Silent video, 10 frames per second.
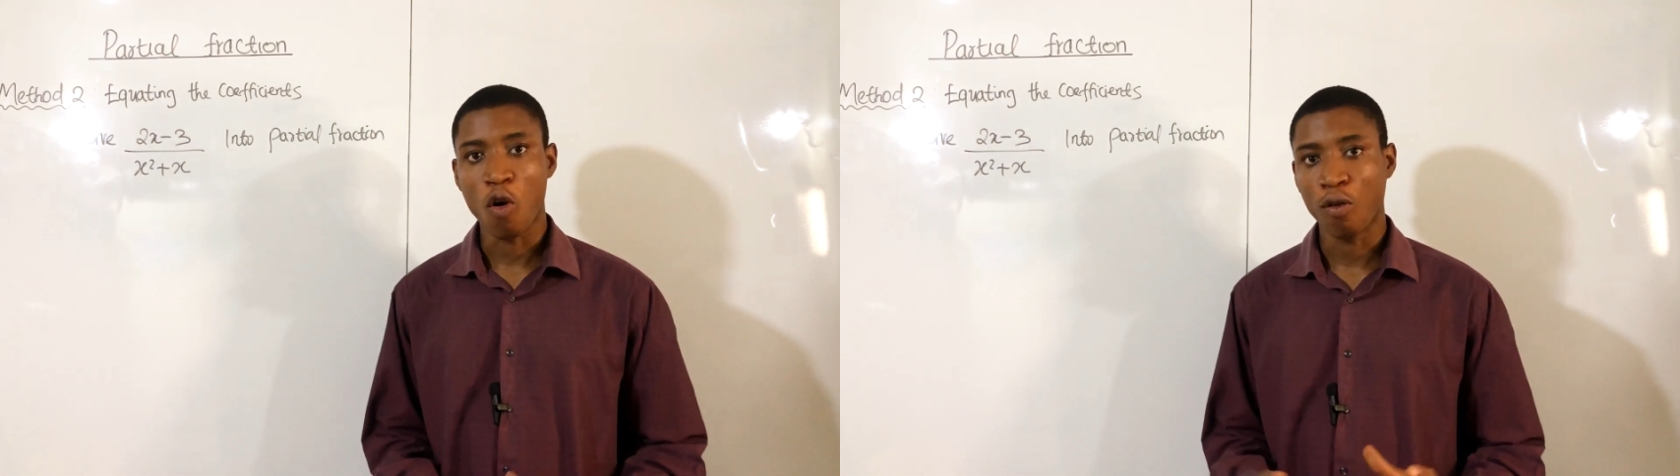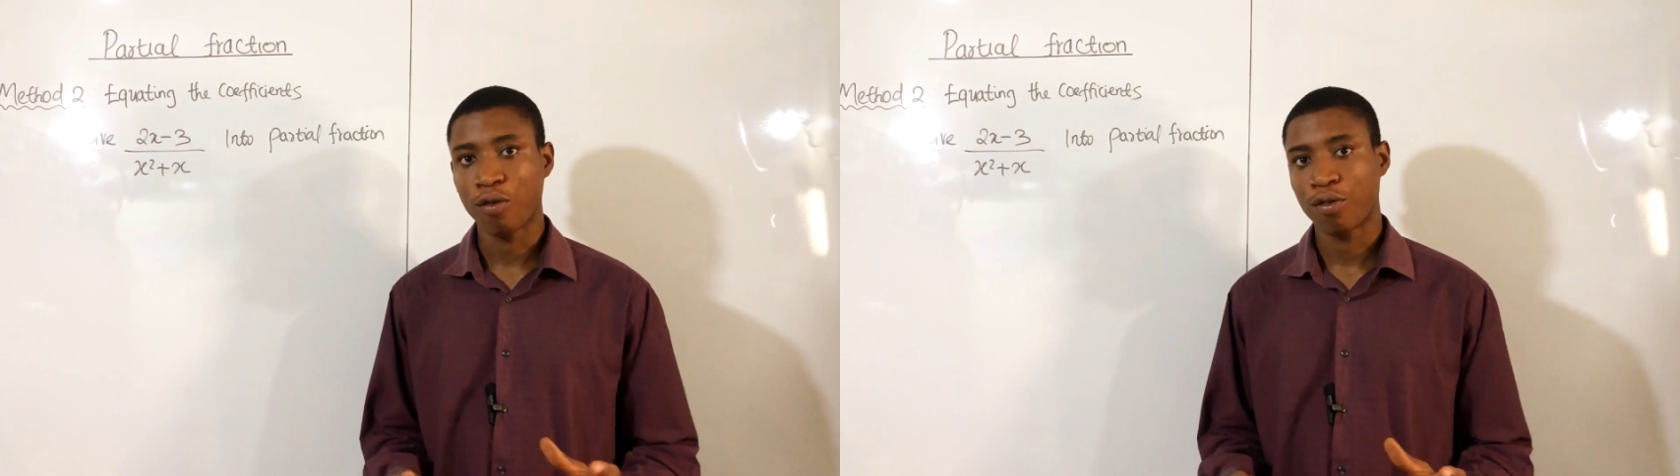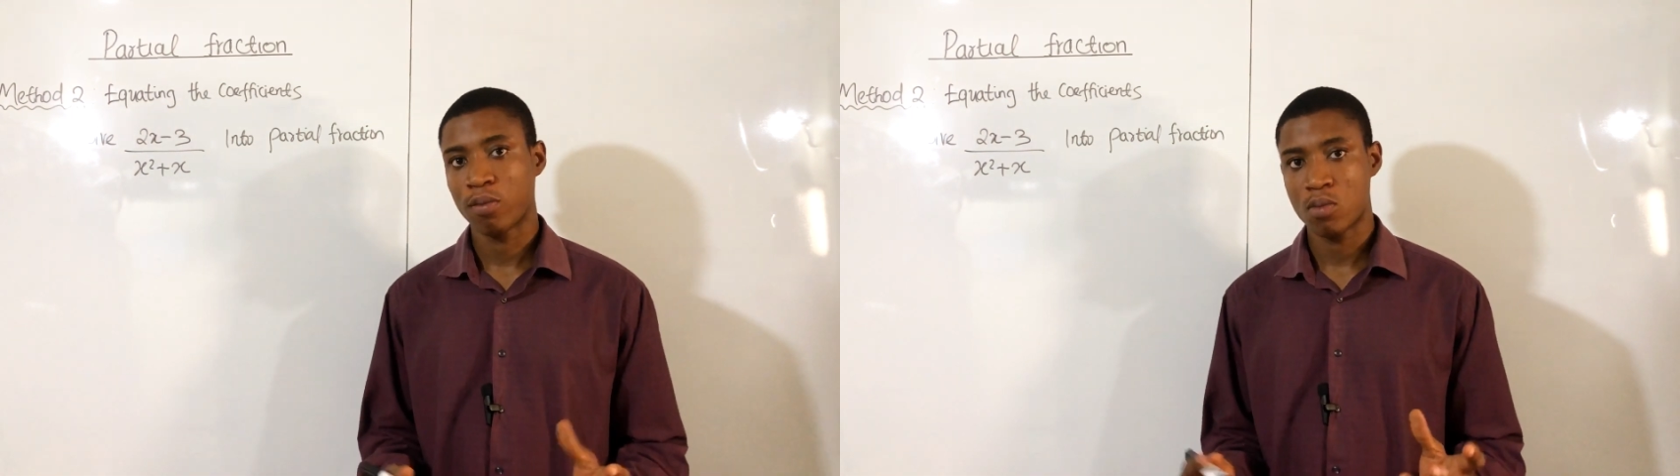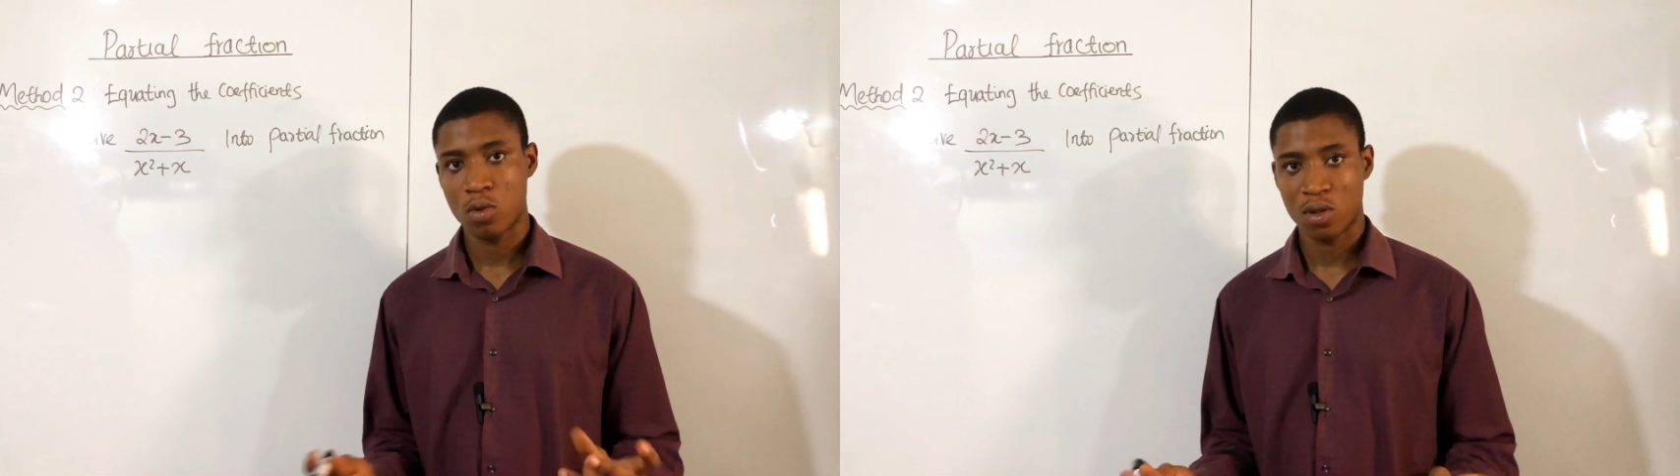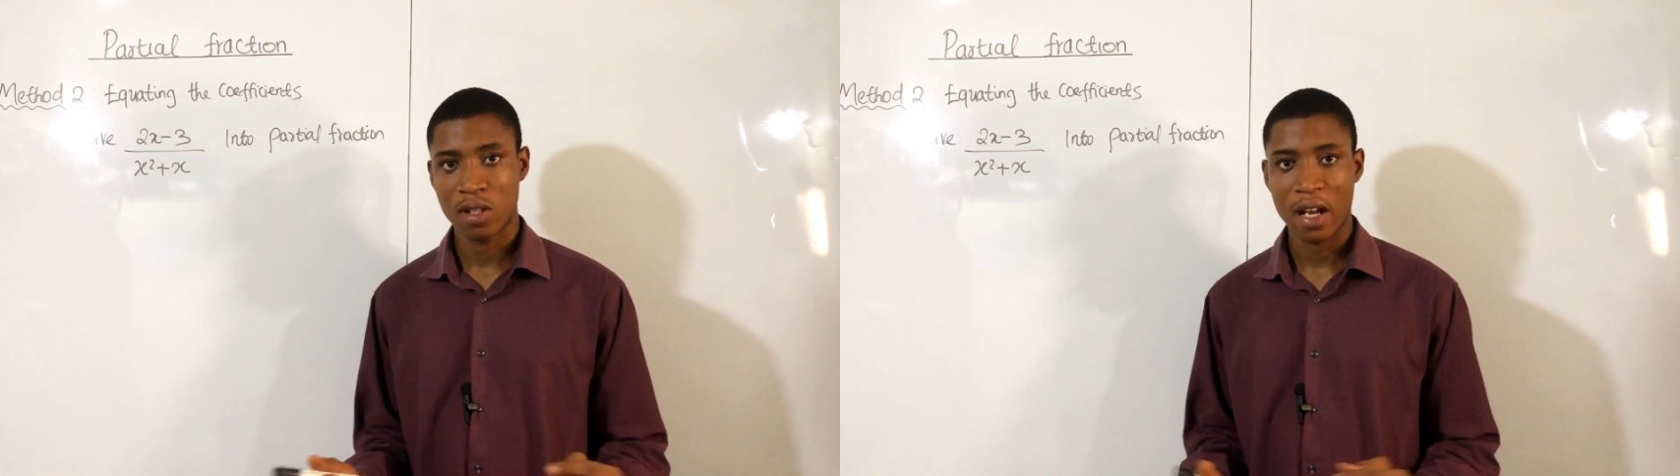of
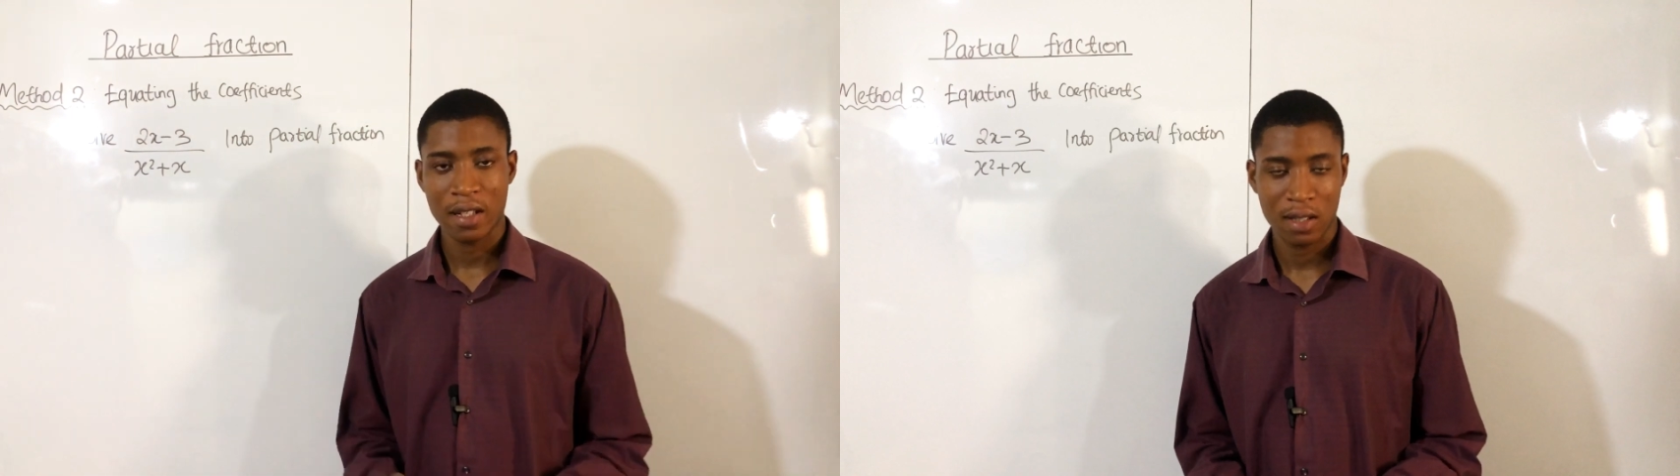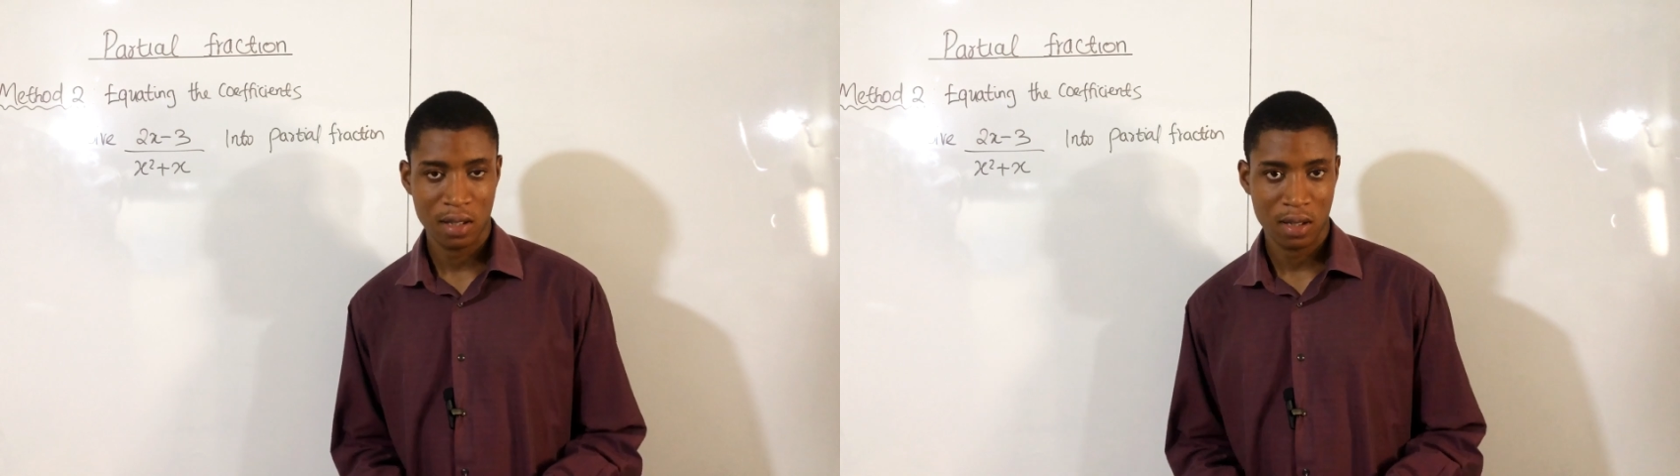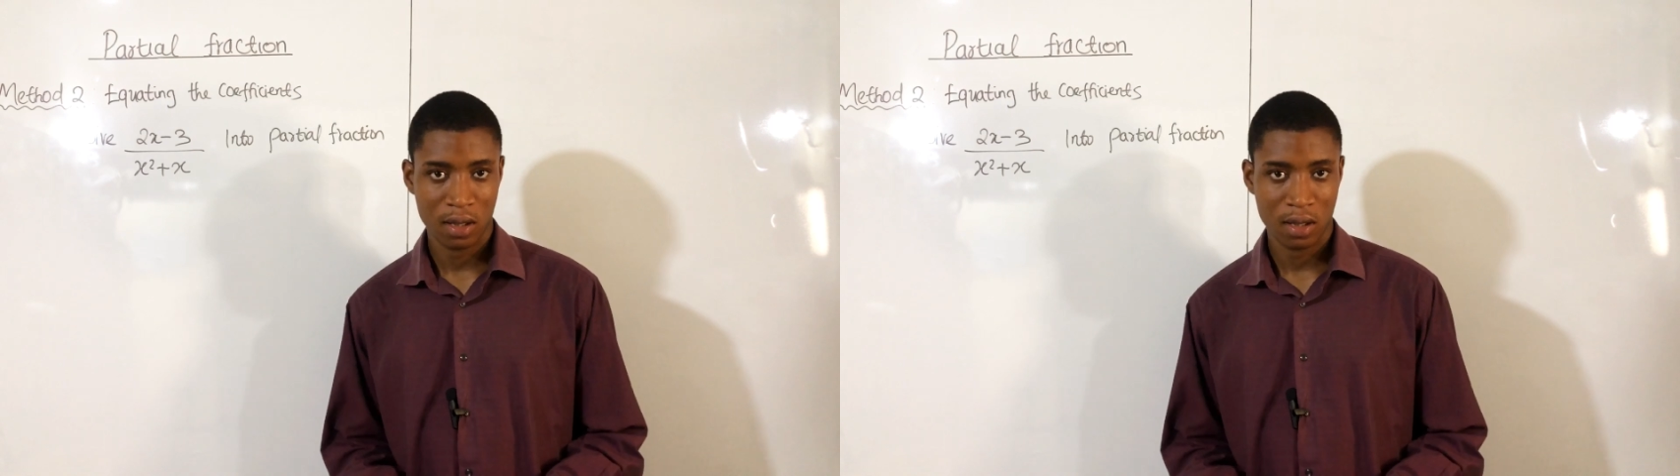both sides,